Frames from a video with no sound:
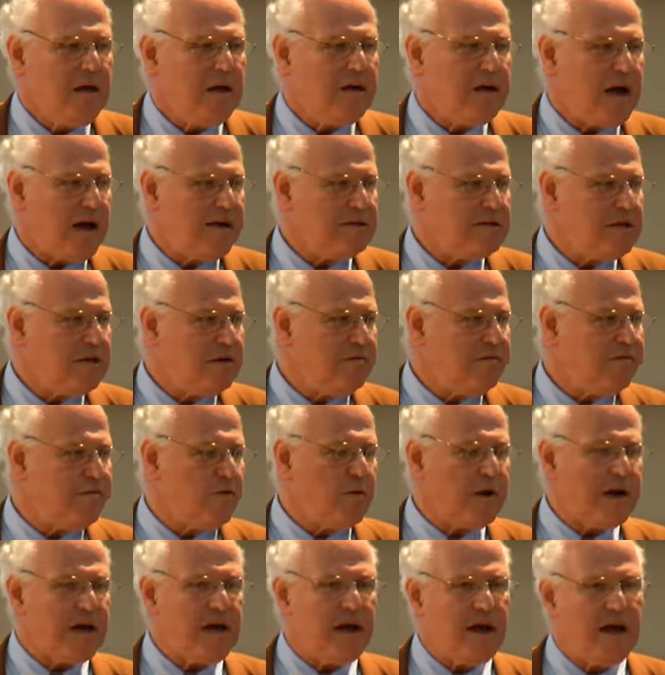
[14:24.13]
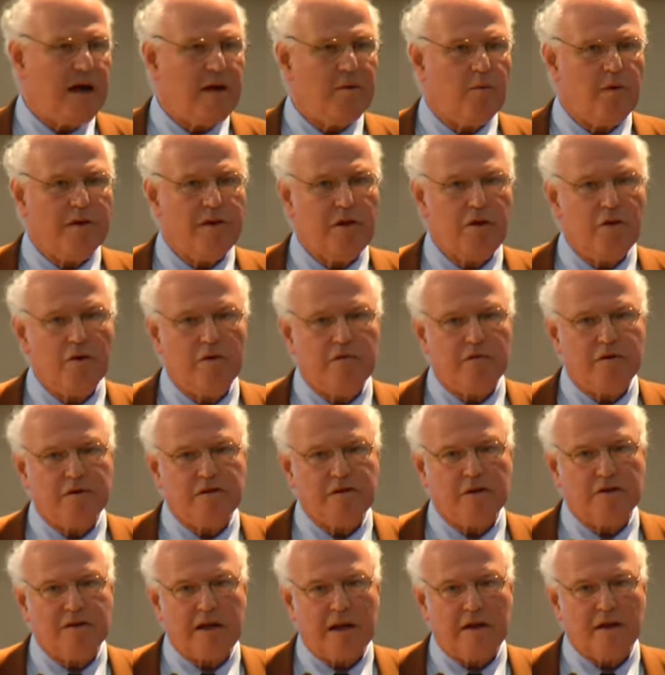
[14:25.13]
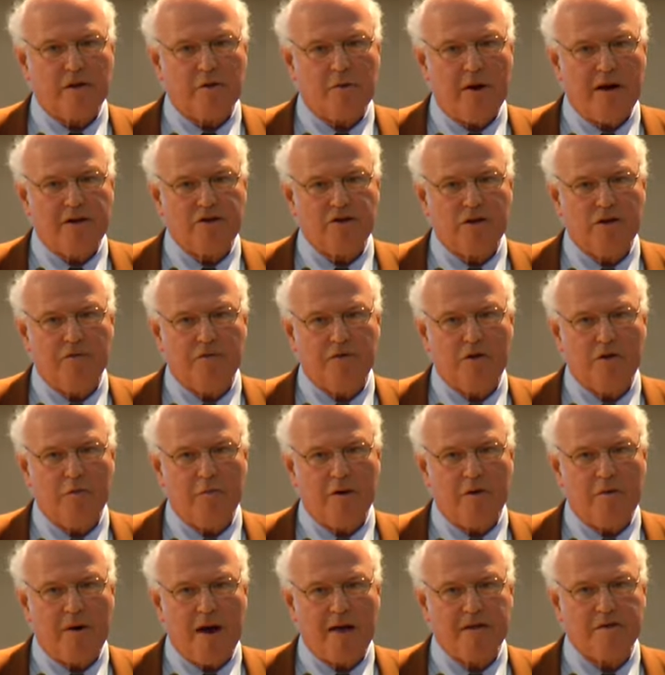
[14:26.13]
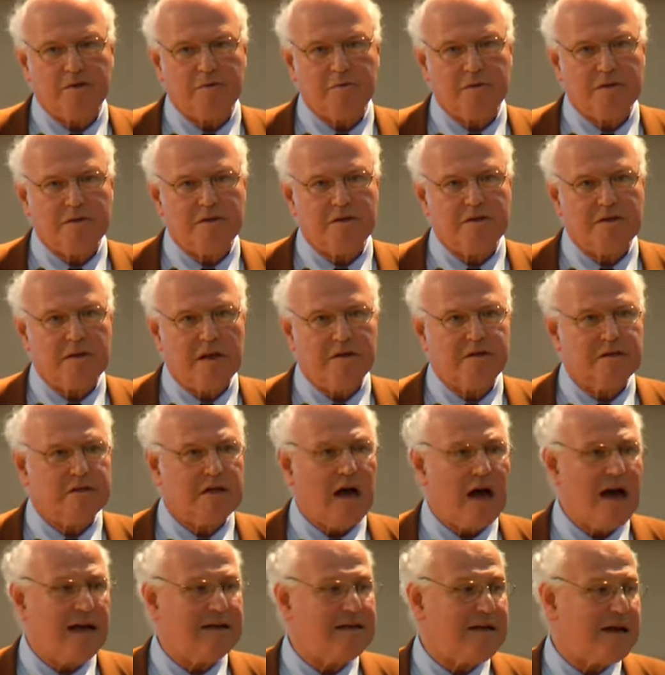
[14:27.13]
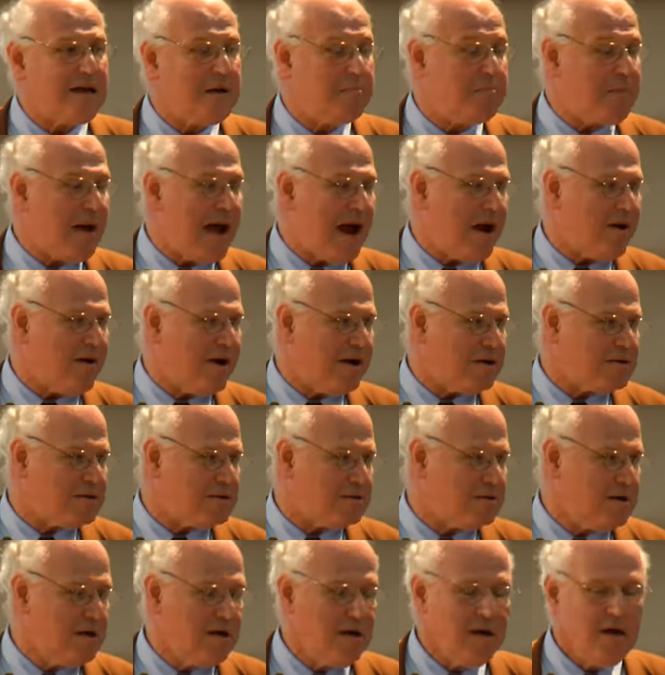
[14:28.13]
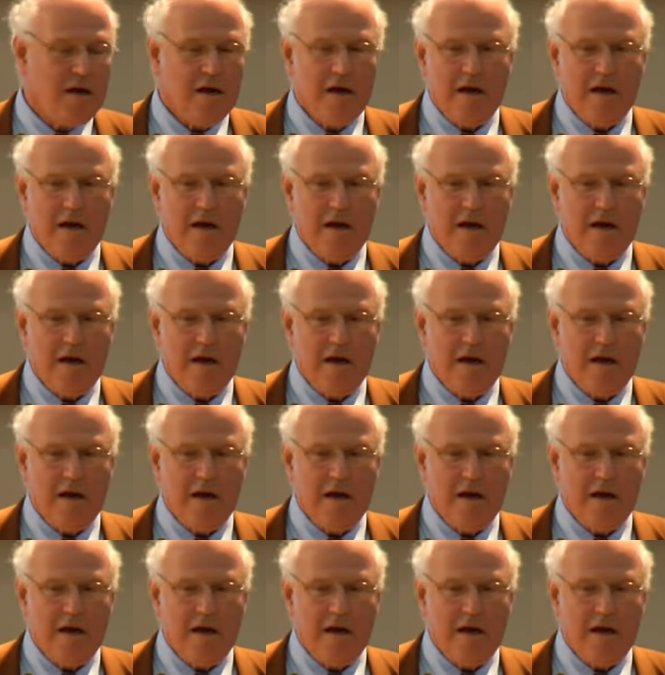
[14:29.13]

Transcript: In 1948, when the Universal Declaration of Human Rights was signed in Paris,